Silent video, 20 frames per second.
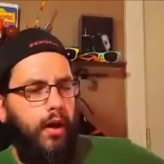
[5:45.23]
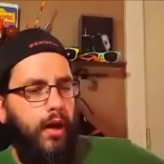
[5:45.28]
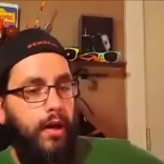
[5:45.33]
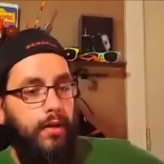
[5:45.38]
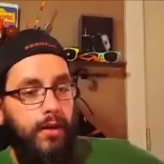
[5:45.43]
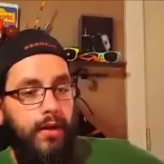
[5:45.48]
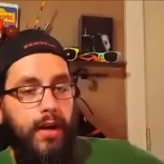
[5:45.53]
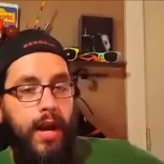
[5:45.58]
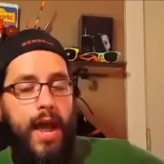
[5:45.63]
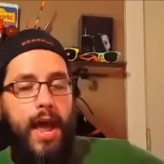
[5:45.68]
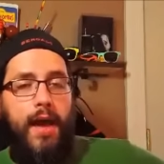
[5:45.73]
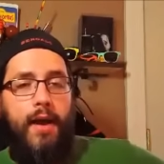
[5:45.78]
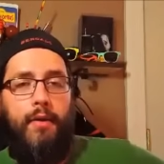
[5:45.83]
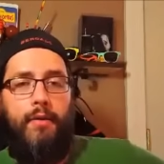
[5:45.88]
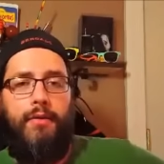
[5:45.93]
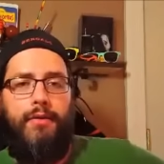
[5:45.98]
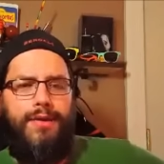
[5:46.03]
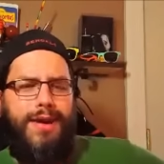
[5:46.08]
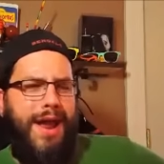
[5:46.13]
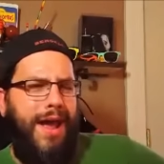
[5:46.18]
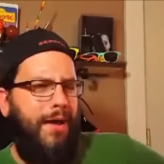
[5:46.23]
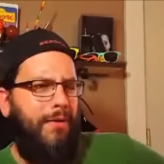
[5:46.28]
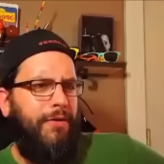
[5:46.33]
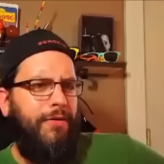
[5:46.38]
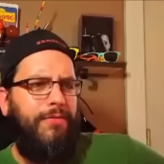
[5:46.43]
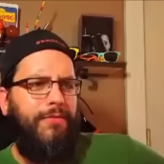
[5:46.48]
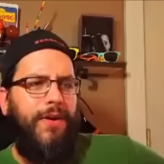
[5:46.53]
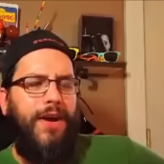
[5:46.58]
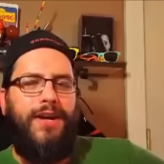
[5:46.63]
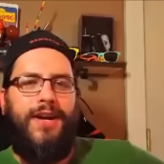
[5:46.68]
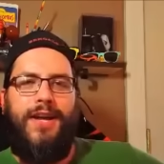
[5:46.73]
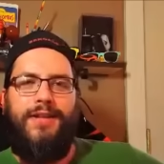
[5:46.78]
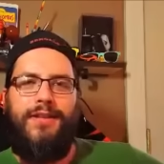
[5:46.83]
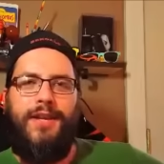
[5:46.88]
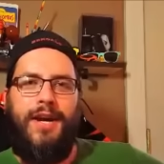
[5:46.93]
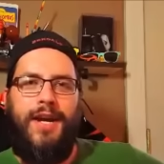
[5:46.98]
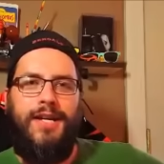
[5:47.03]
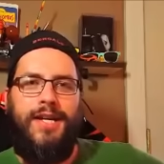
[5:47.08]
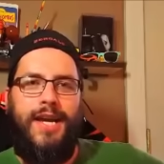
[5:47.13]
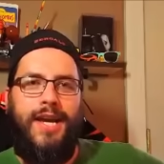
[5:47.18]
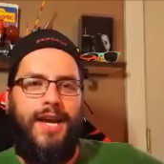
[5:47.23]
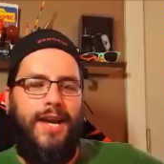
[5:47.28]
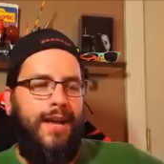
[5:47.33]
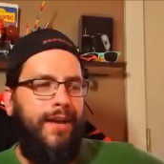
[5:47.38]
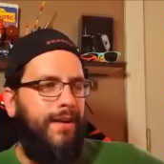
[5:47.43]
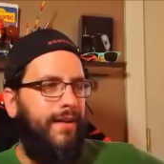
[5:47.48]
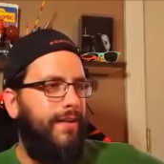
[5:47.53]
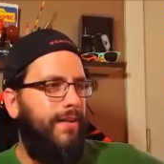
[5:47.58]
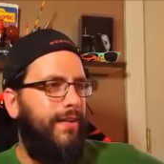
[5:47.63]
And then now to find out that I can't